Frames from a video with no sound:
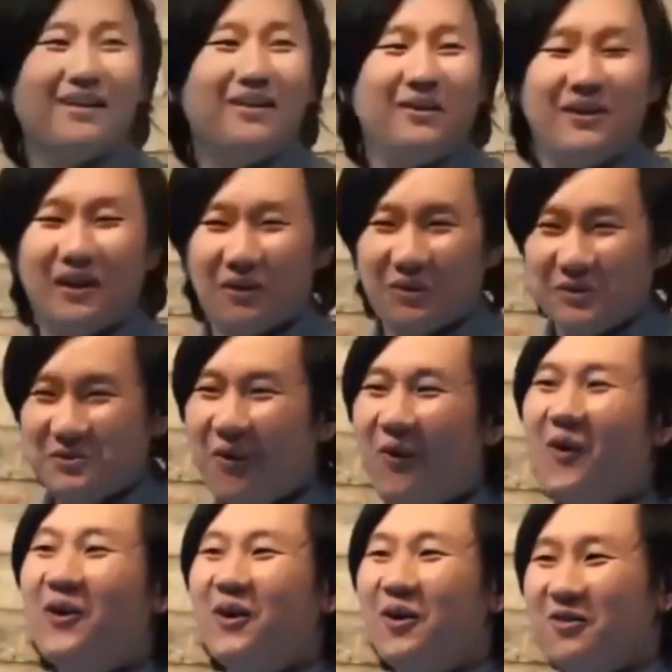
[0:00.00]
There was
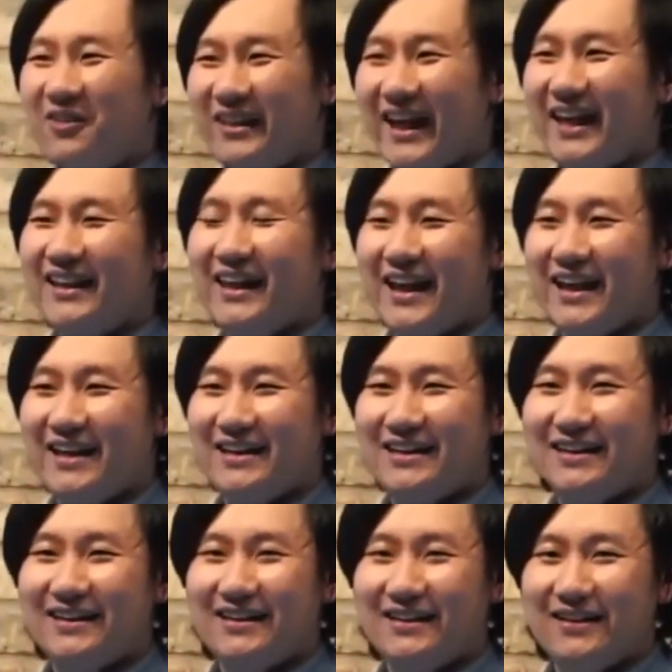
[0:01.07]
war over that land.
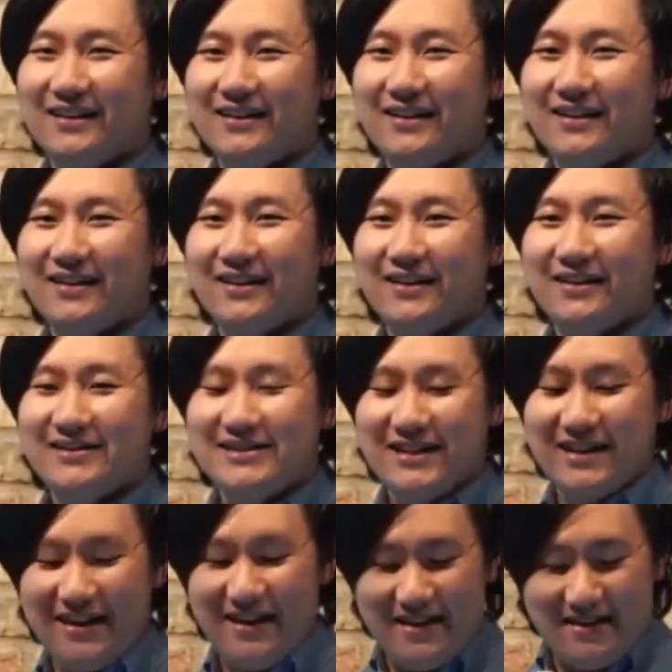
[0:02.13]

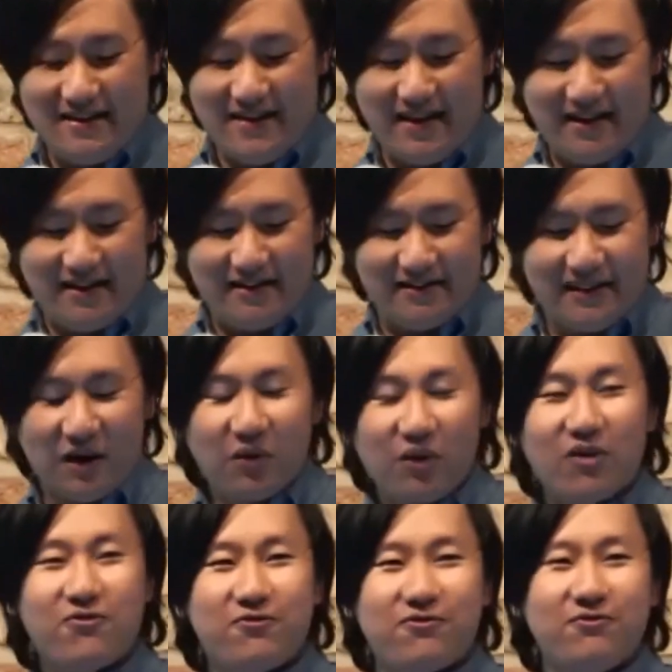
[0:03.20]
See, there were
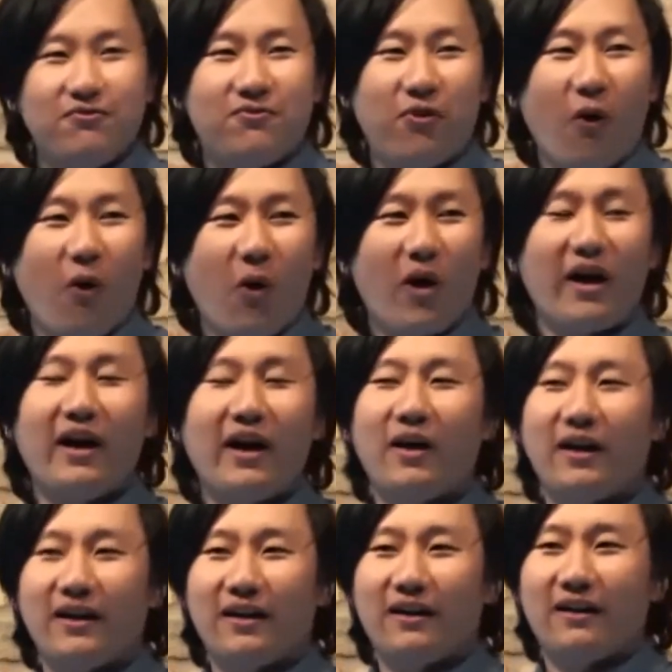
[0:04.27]
four
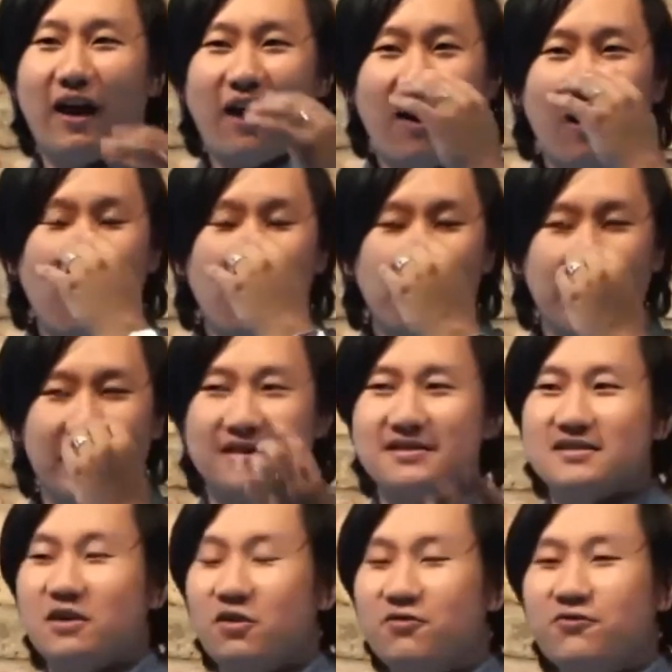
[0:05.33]
armies.
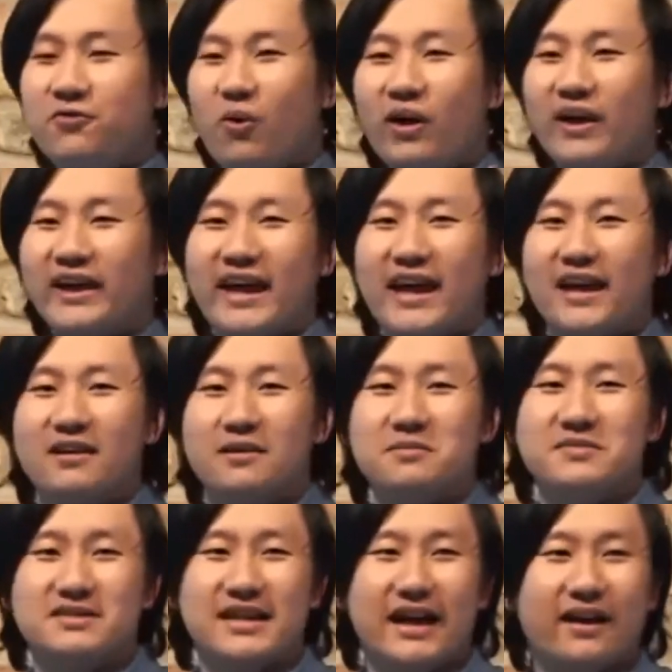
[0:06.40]
There were four
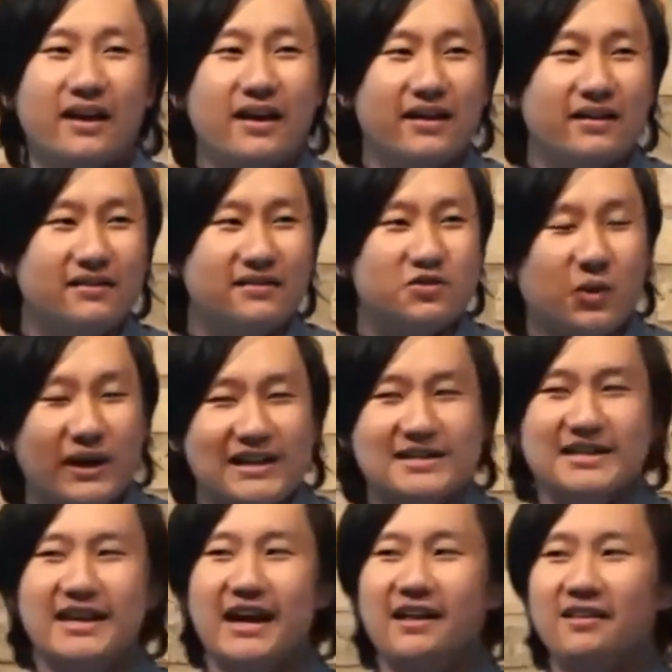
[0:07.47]
kingdoms that joined
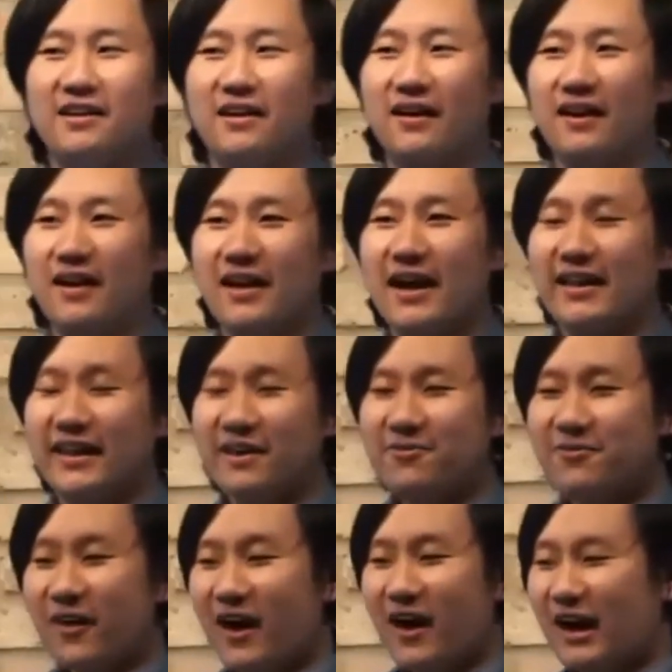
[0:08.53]
together, and they
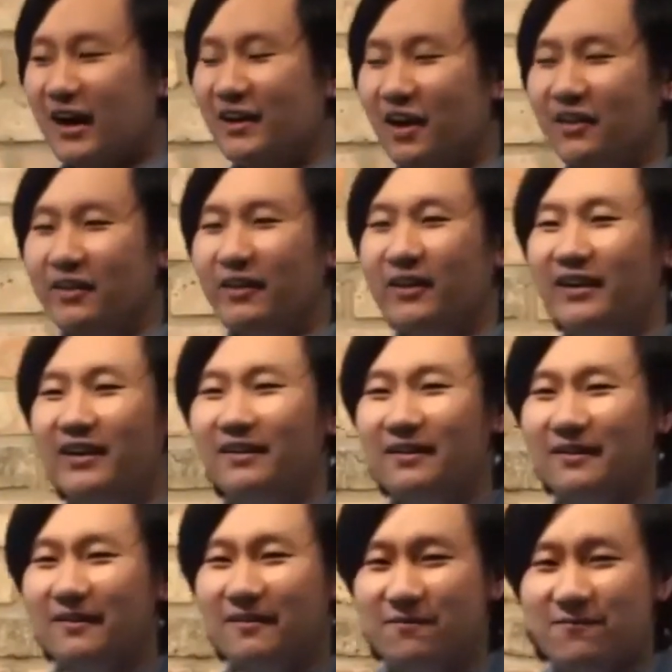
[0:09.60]
fought another
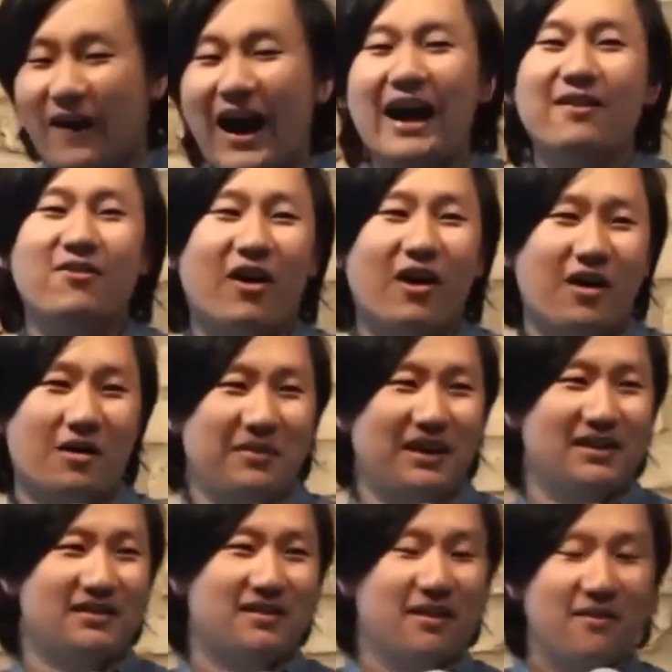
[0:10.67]
five
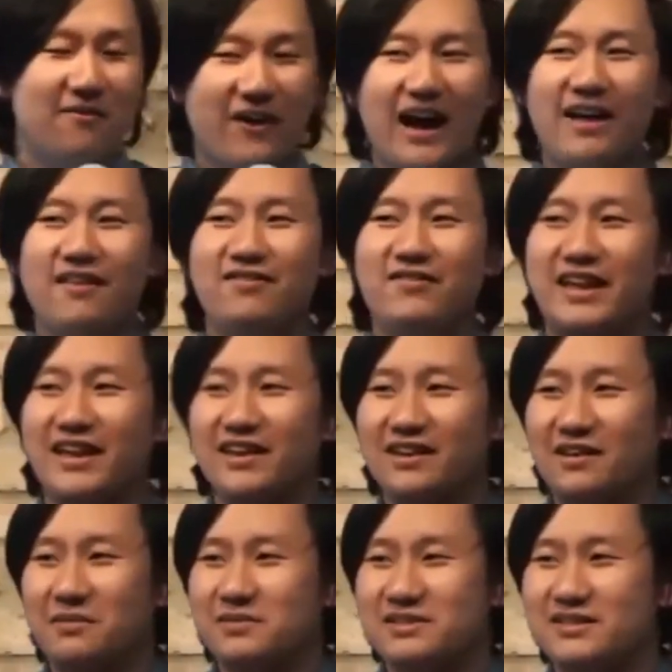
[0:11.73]
armies, five
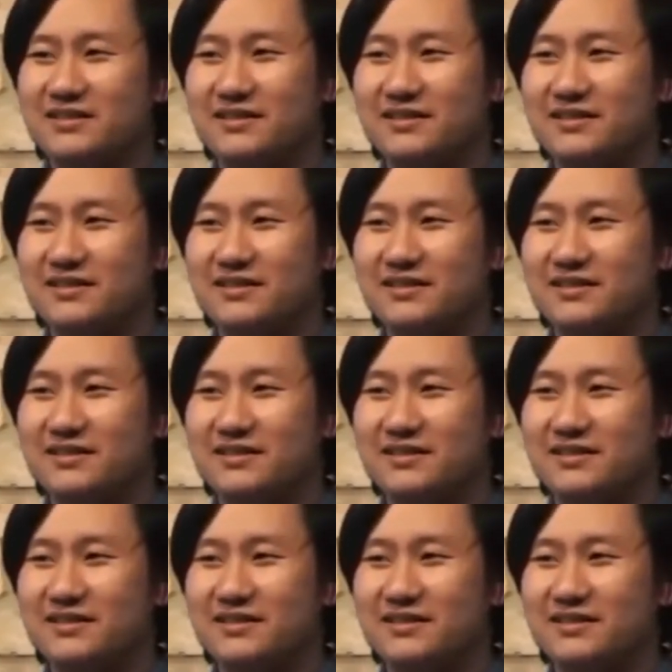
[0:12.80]
kingdoms.